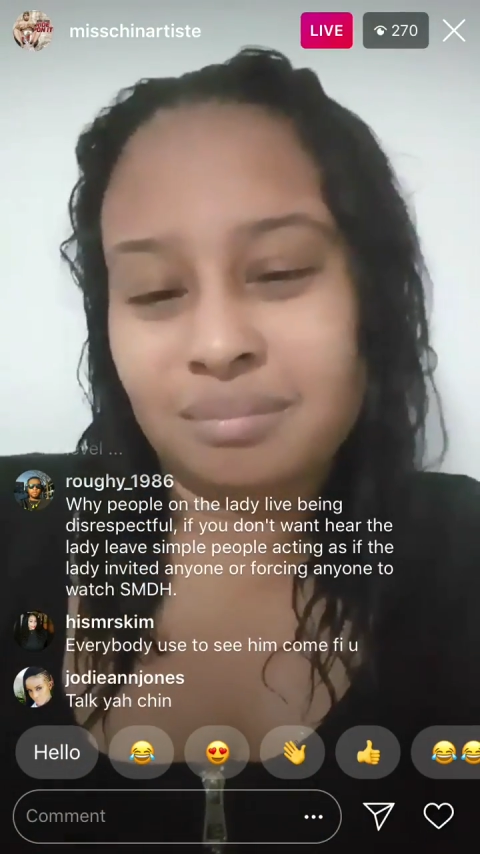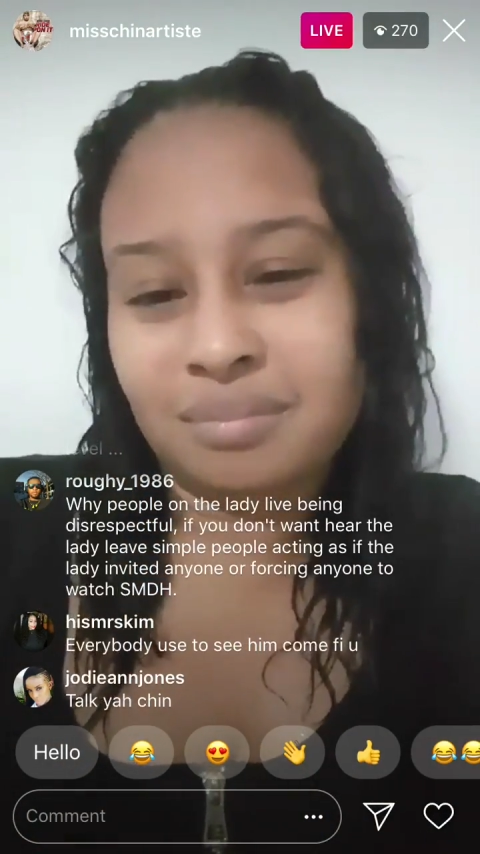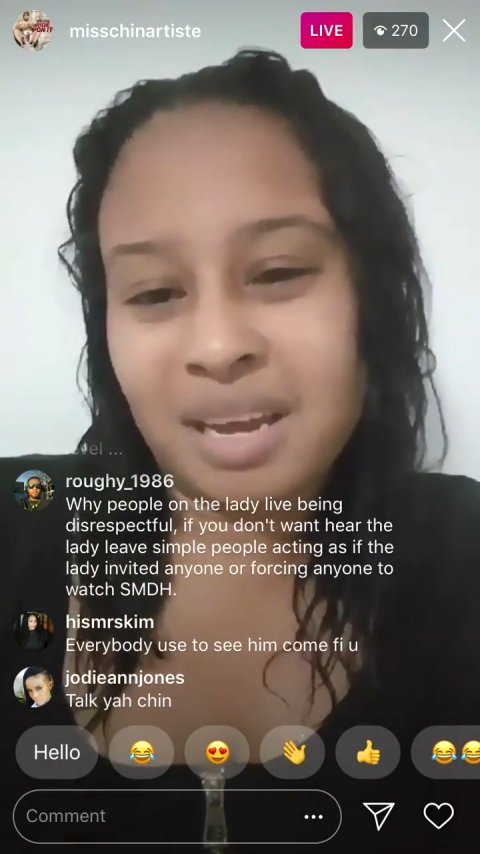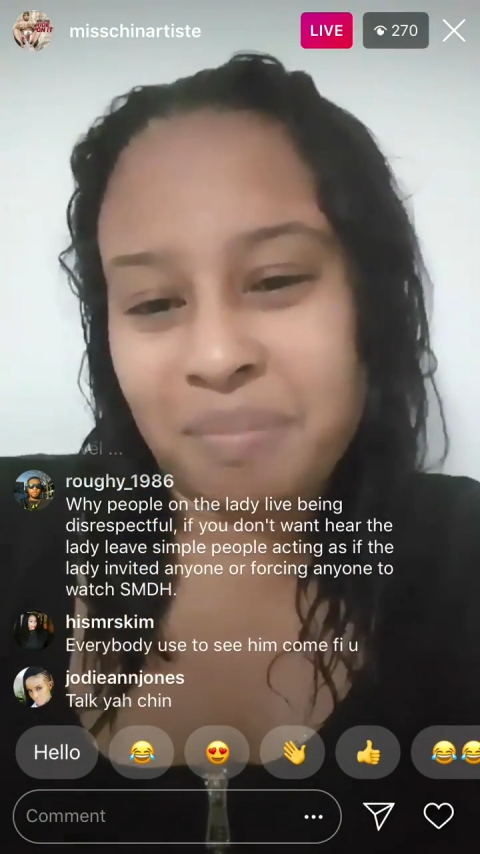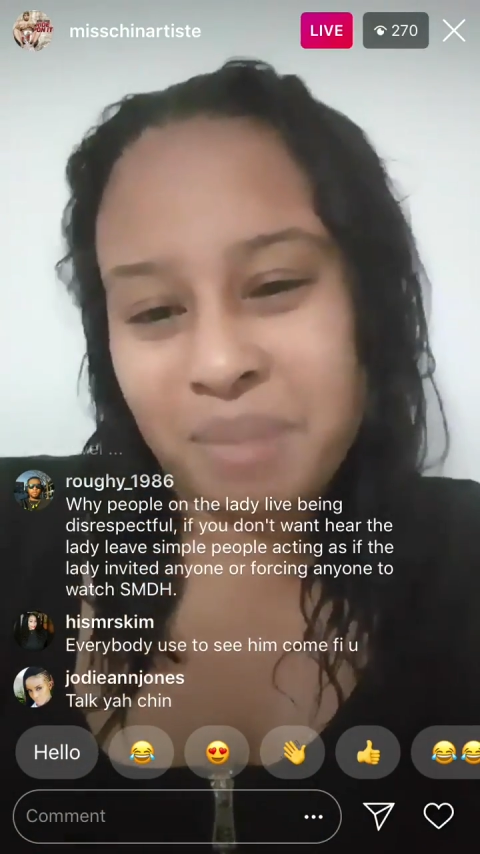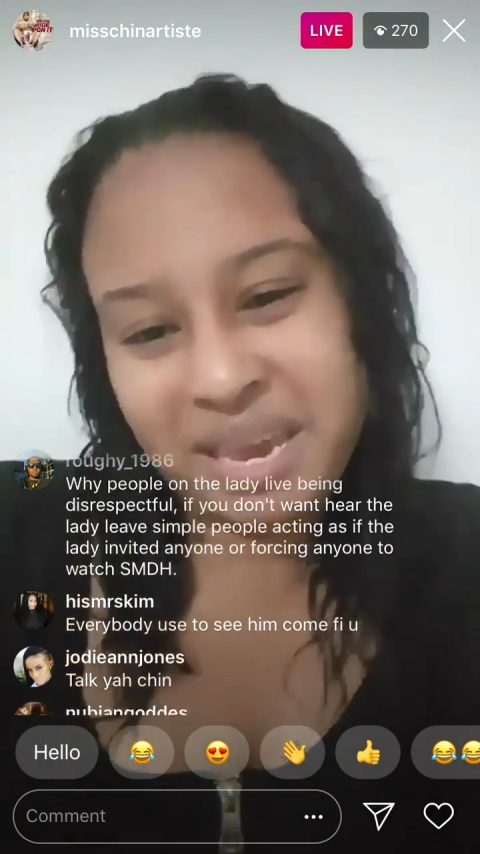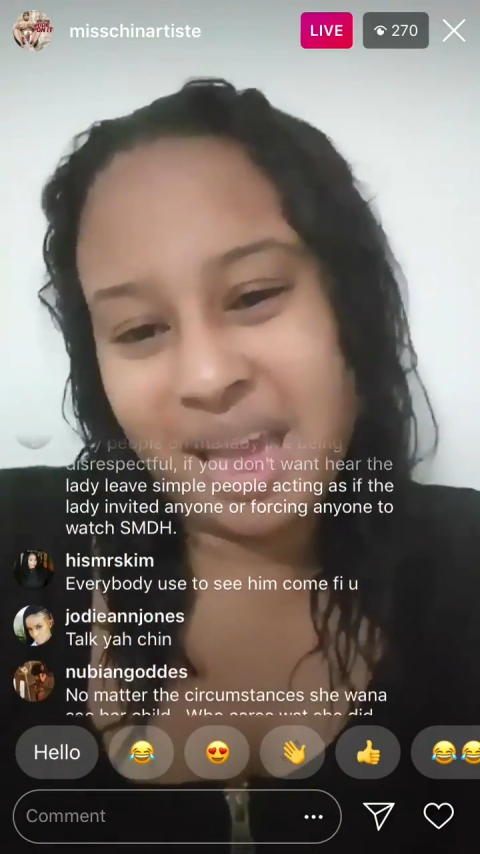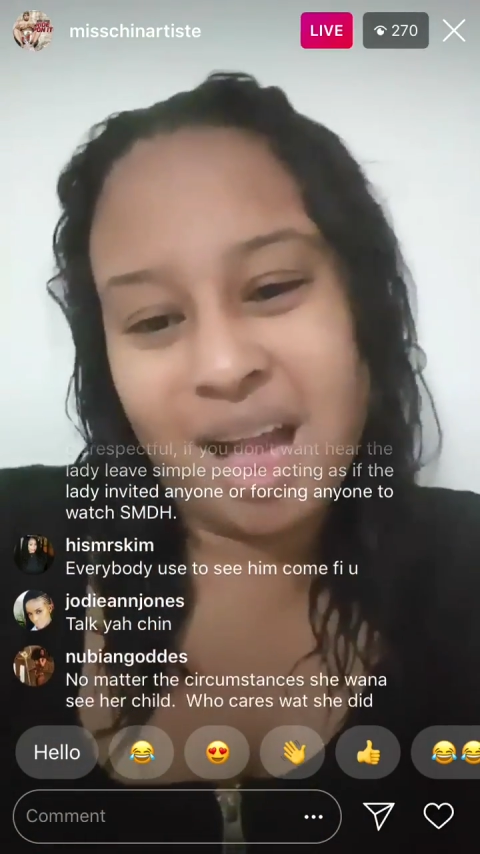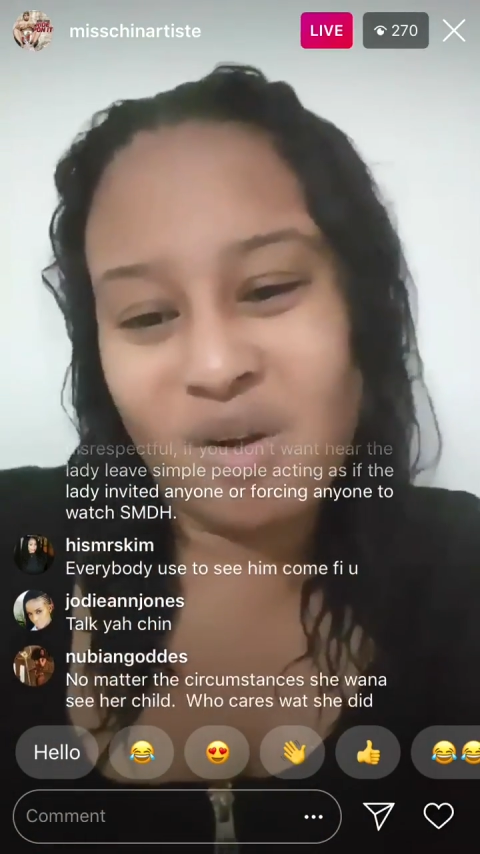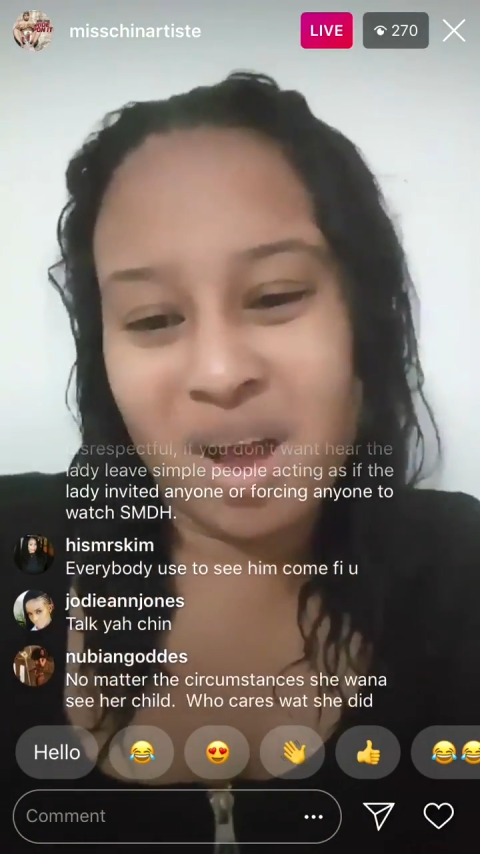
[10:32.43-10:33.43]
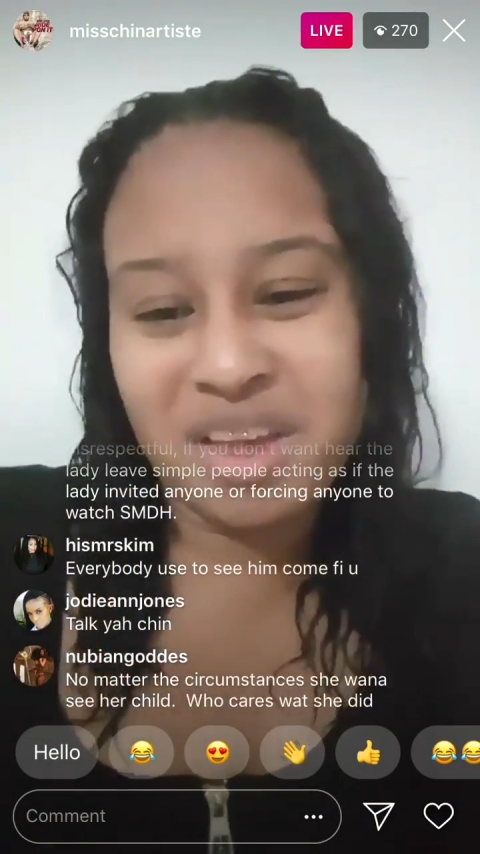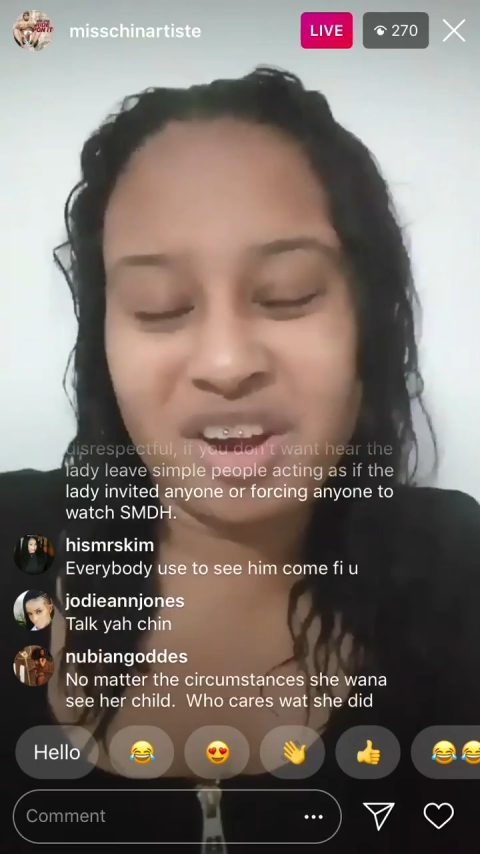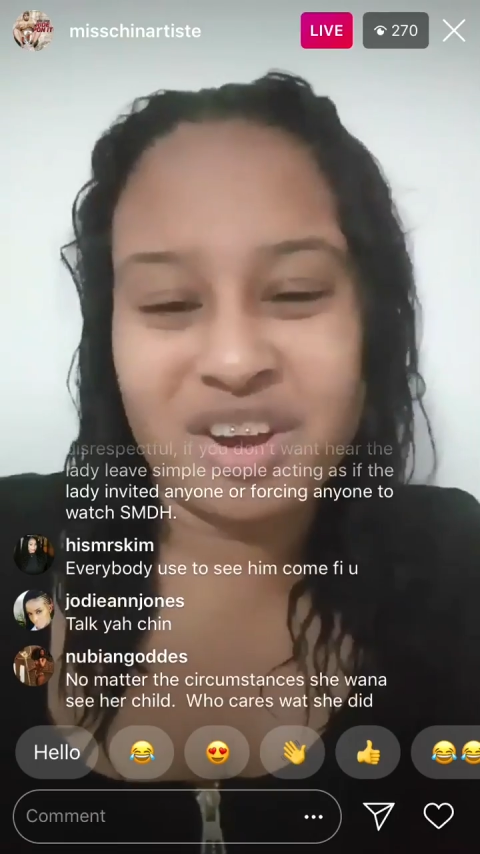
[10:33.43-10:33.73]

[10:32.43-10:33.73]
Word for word: yeah, I can't go here,